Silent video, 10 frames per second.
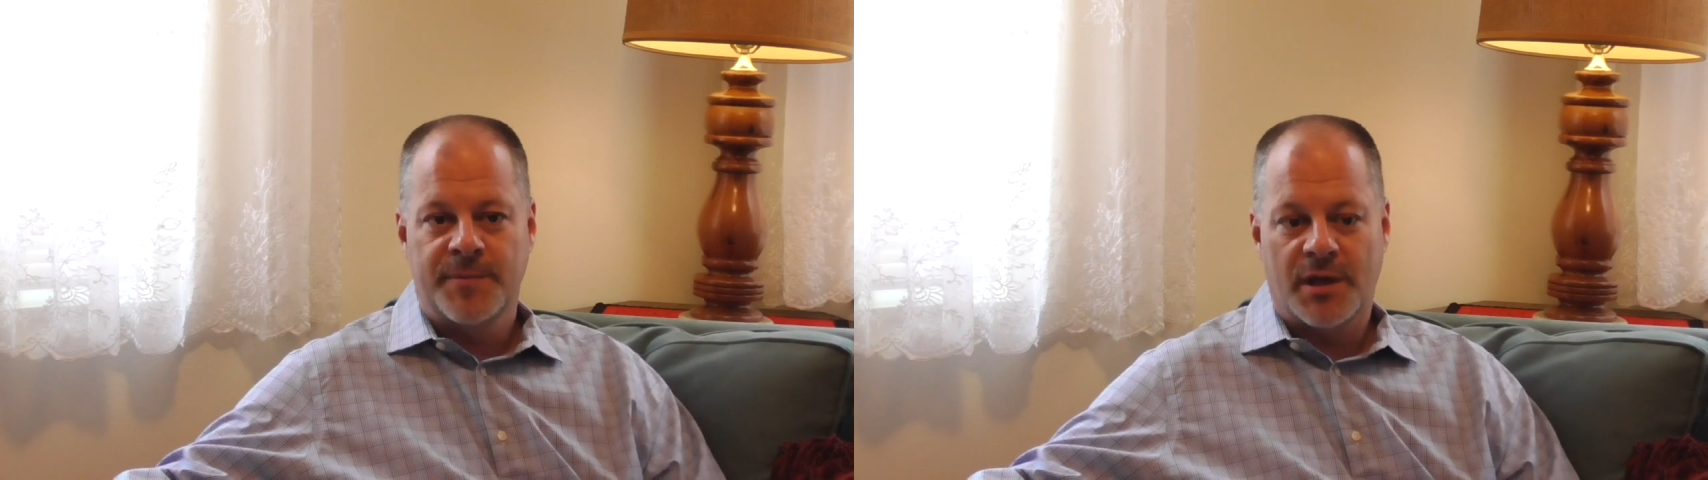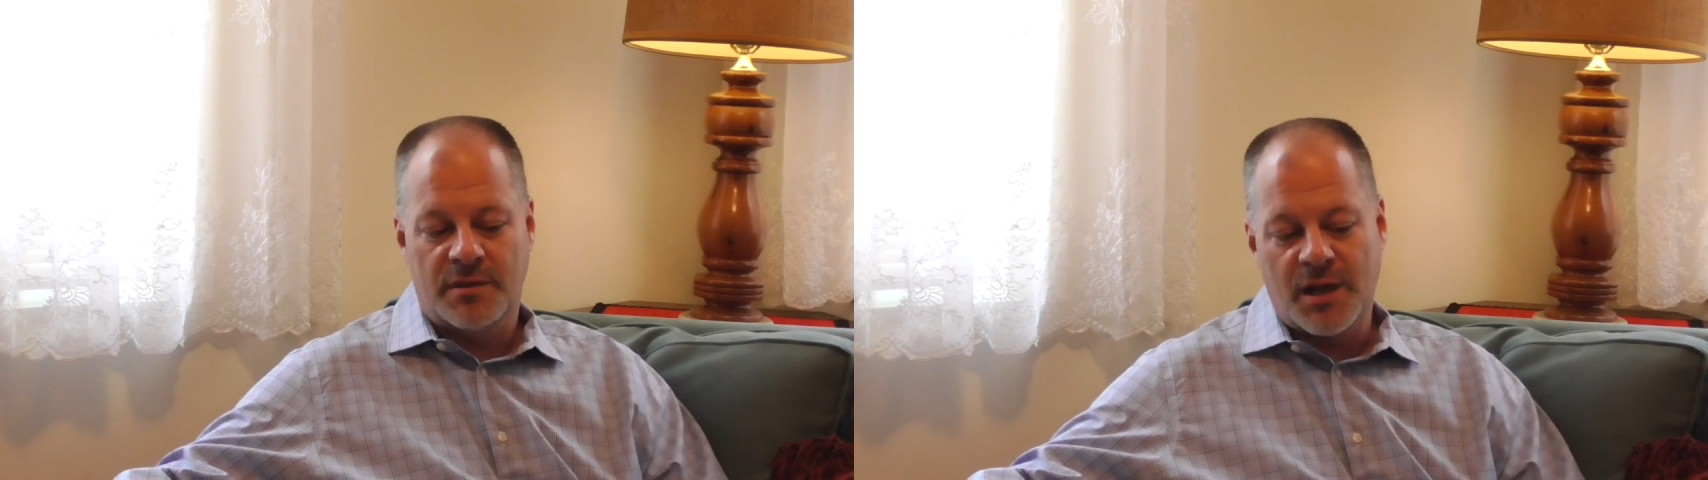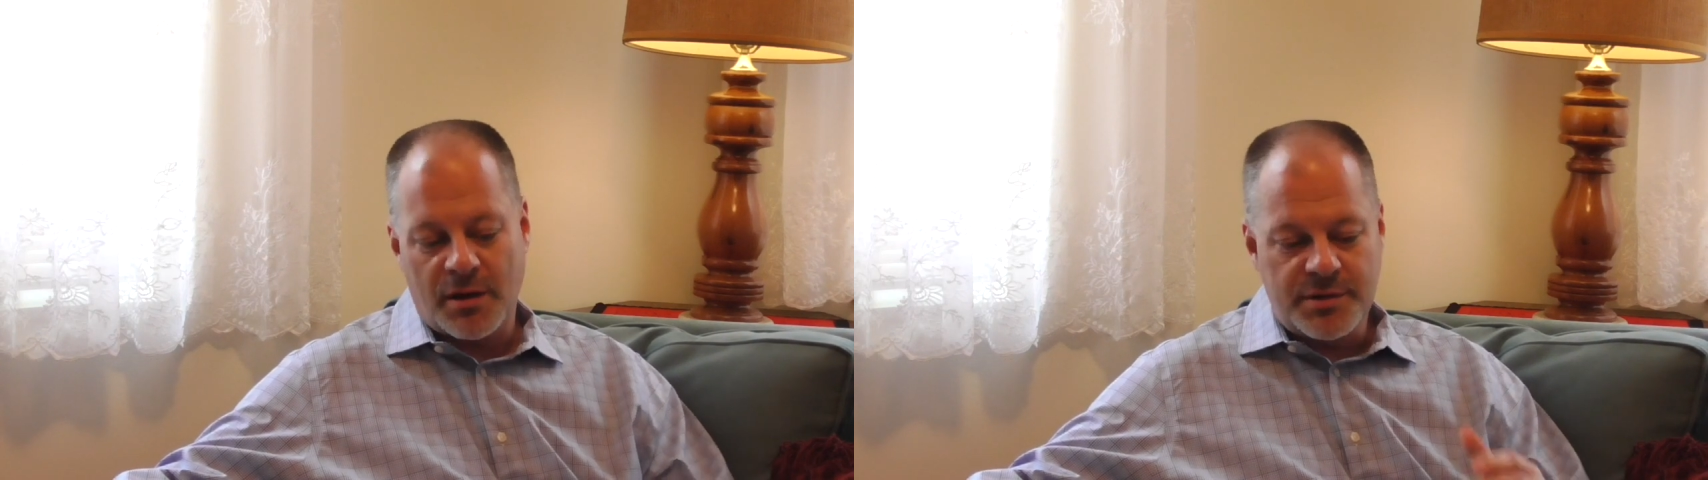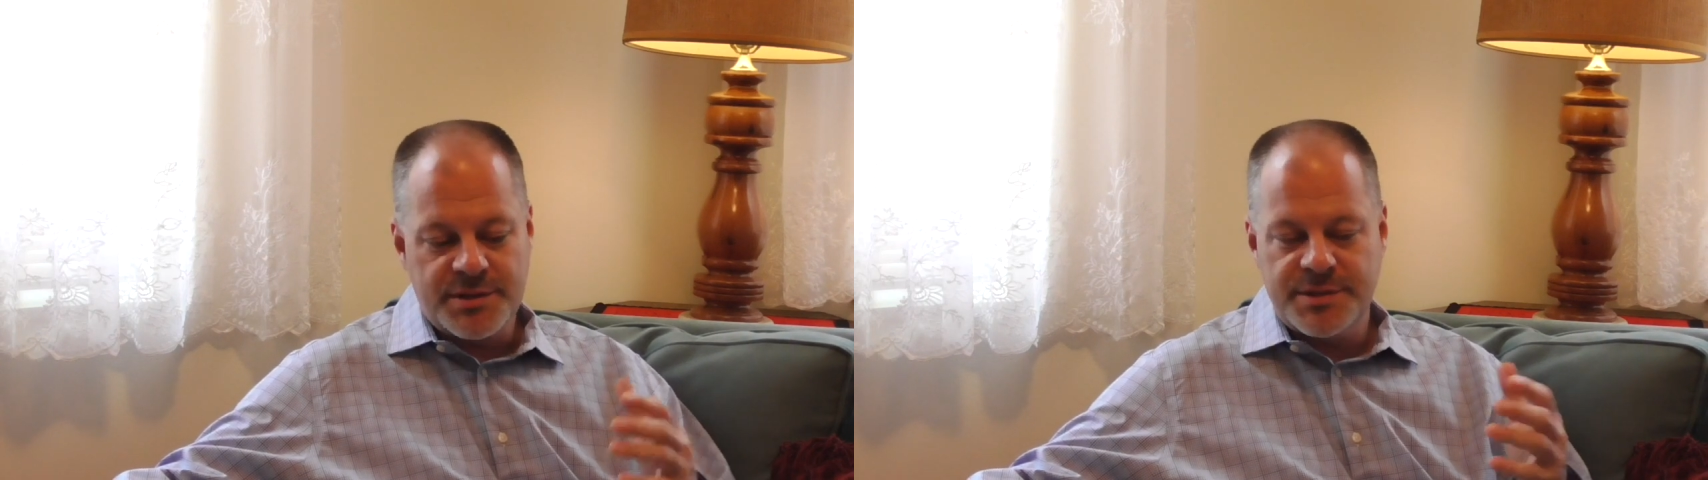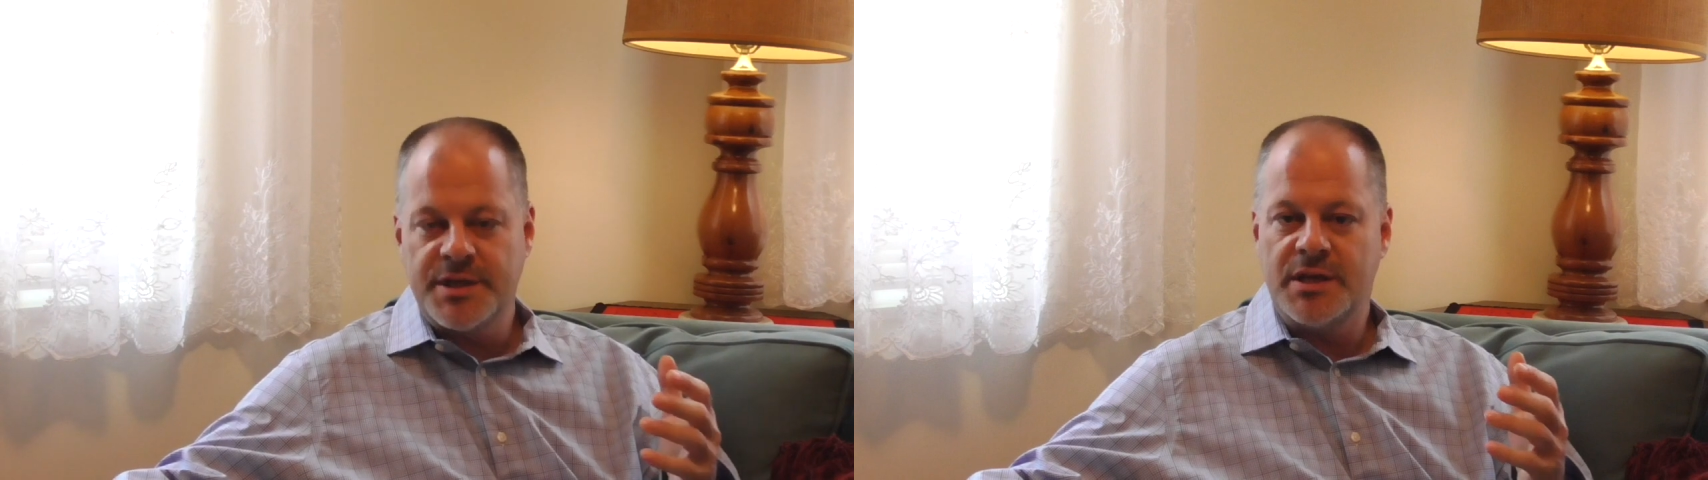And now it
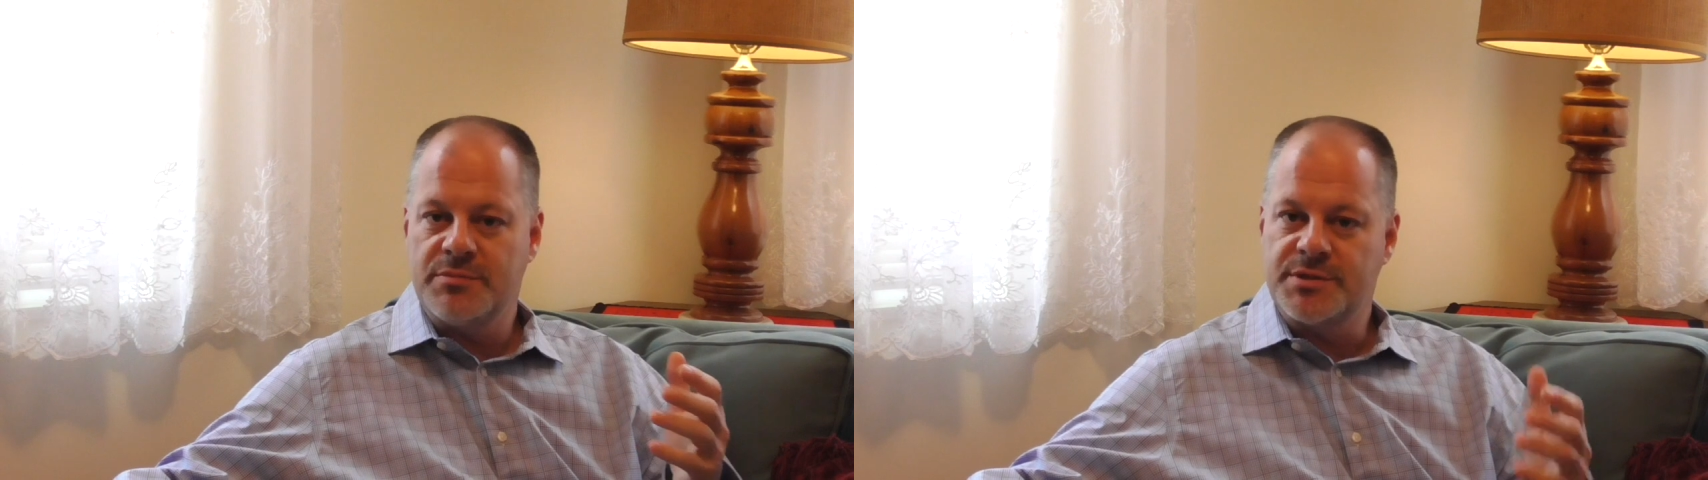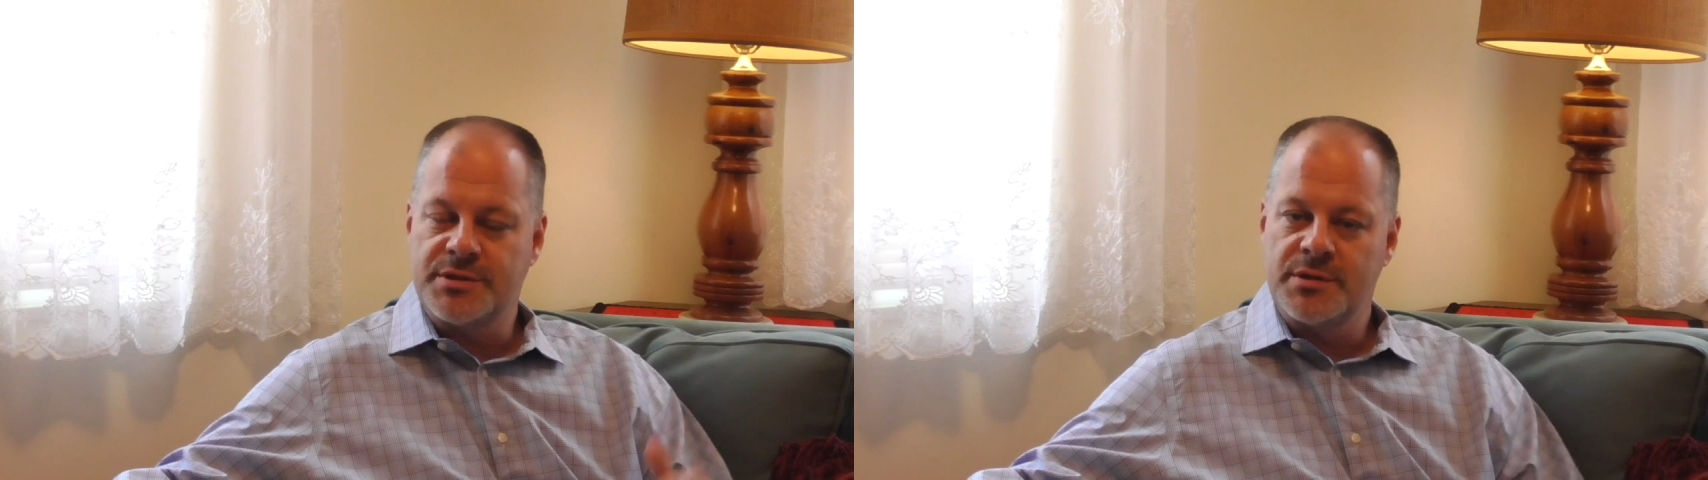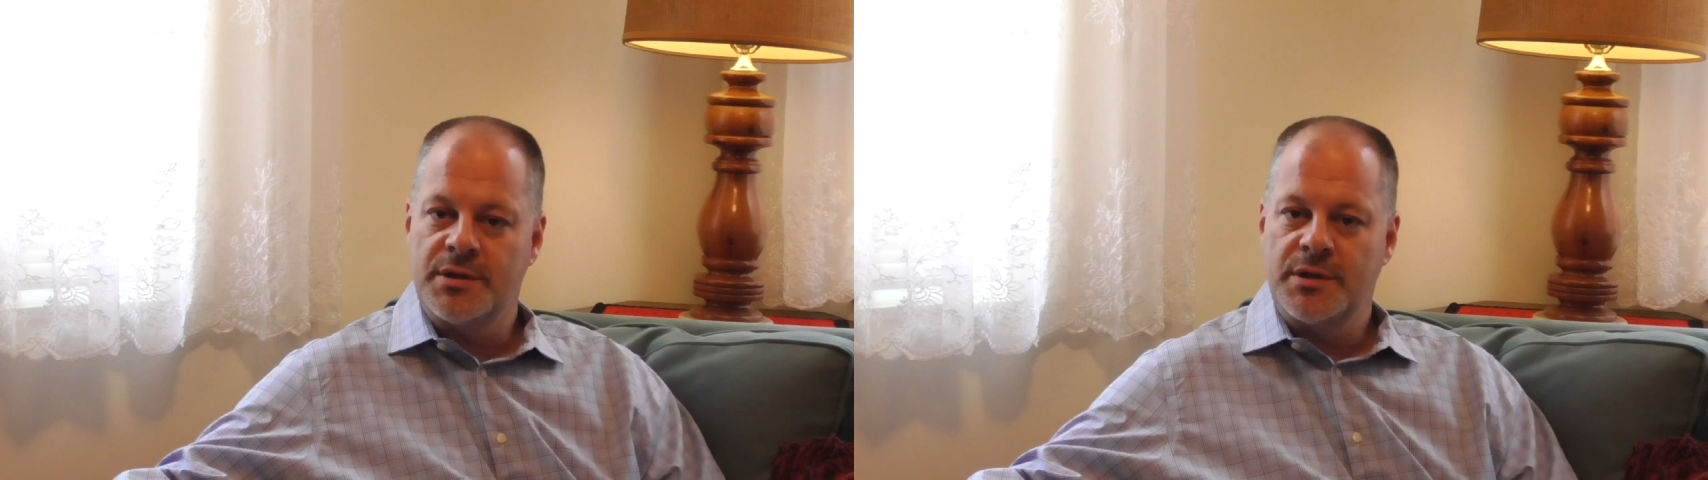seems